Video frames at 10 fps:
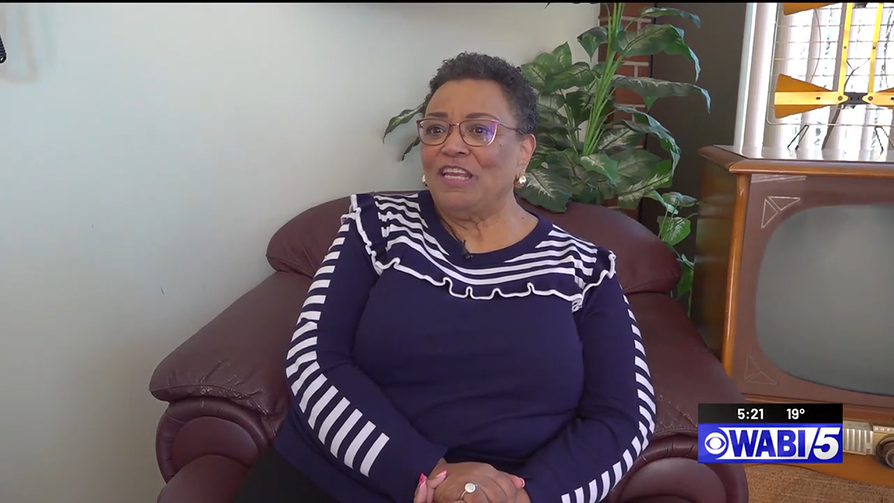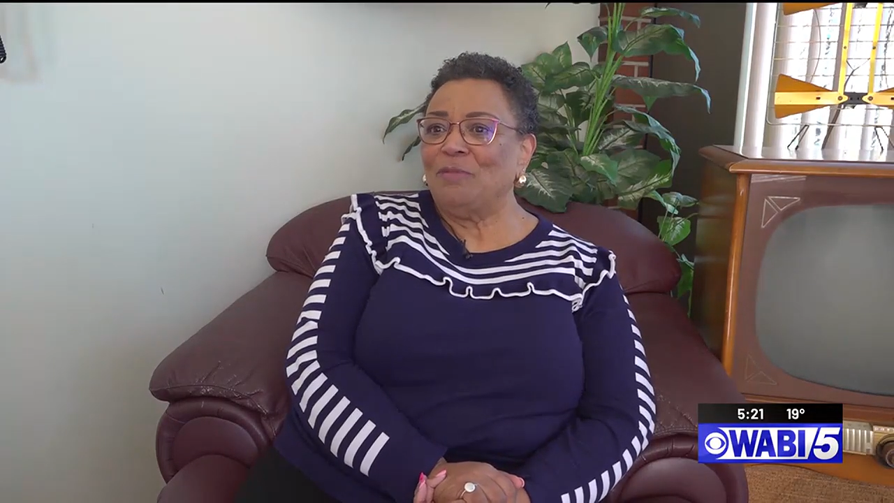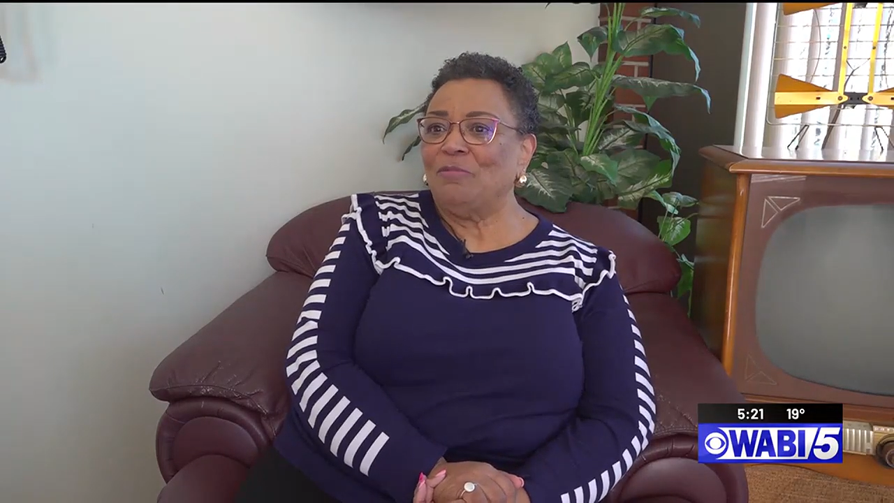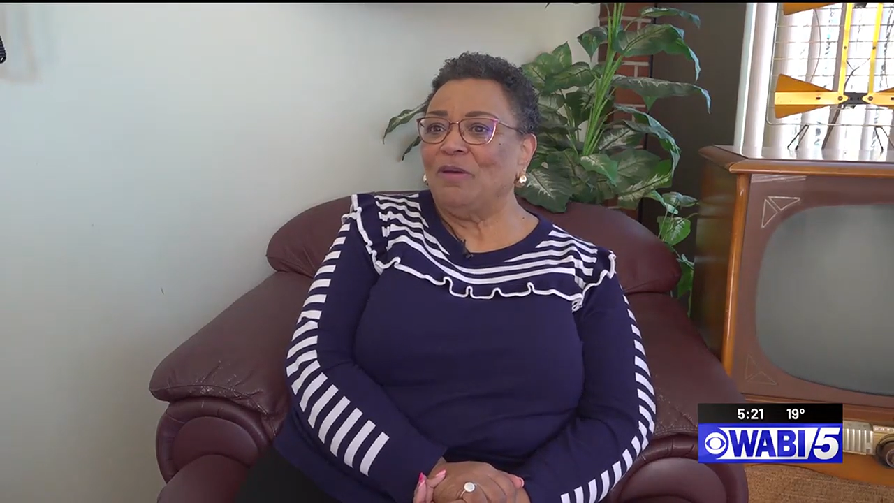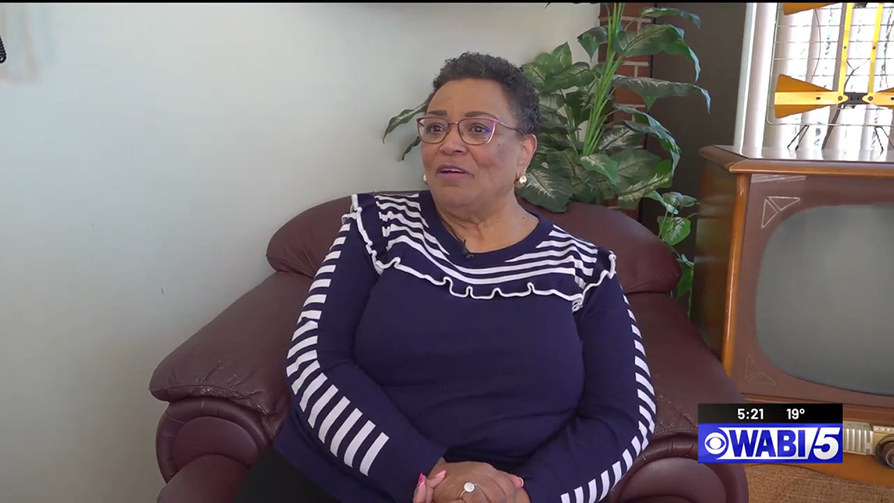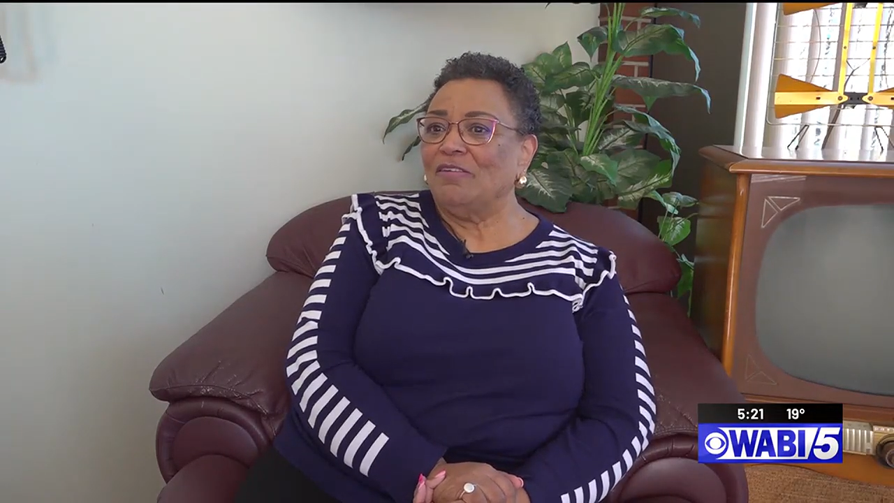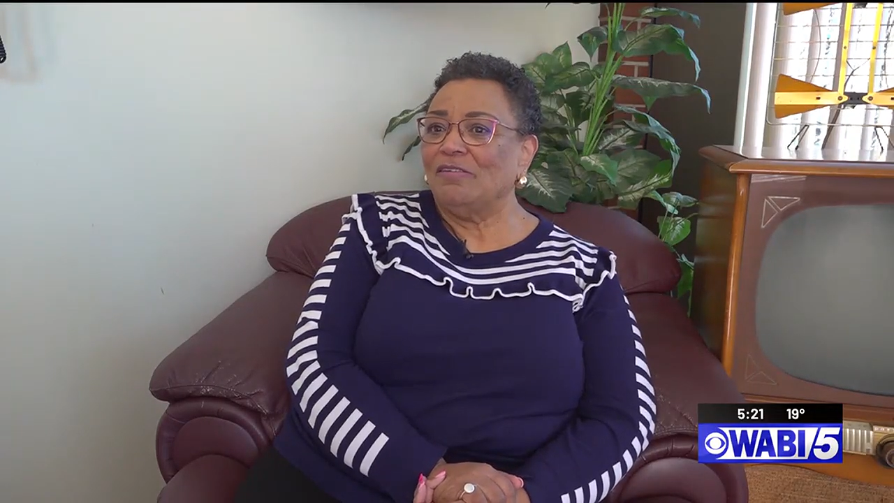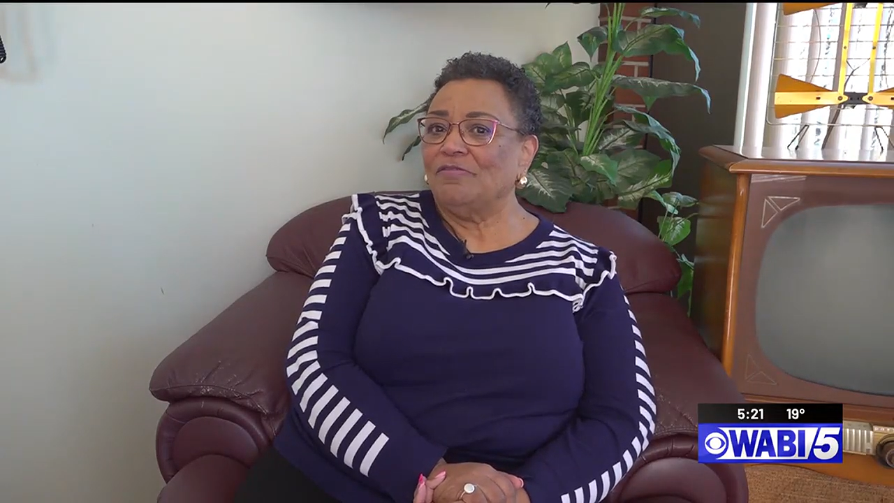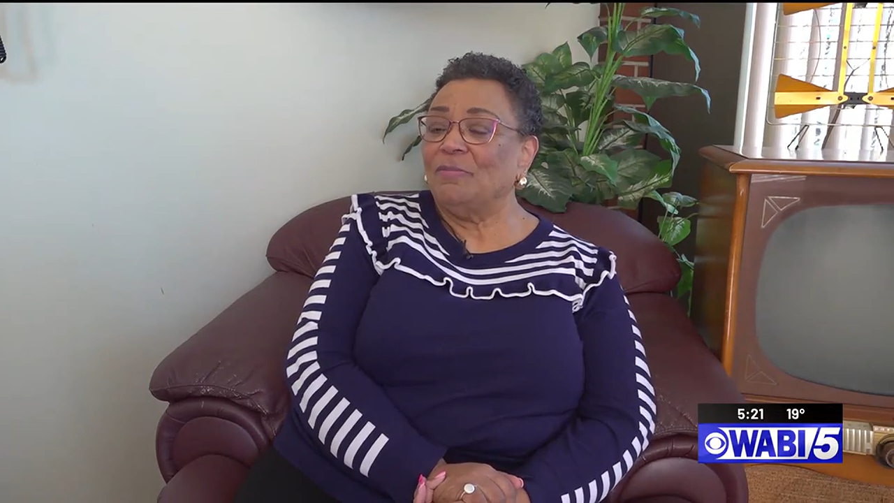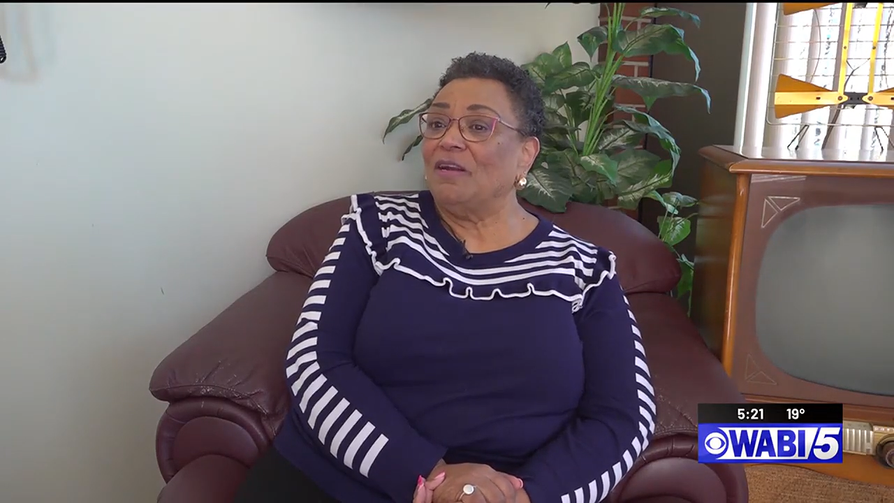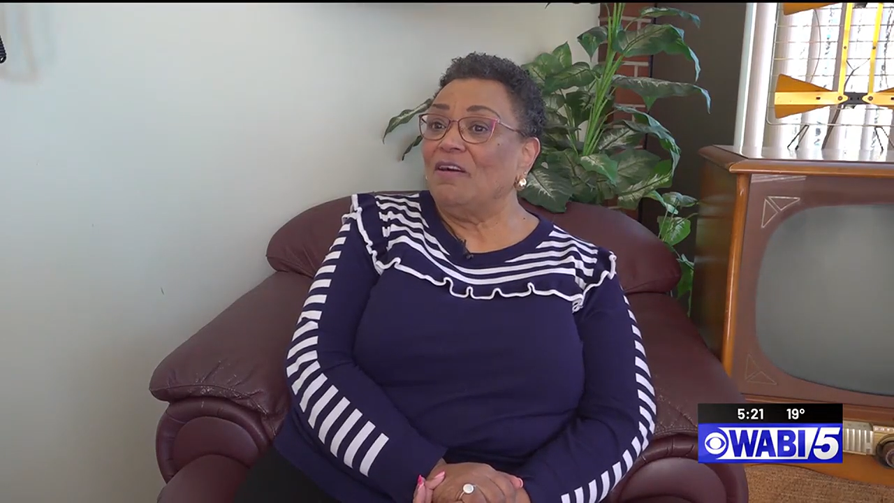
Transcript: came about from an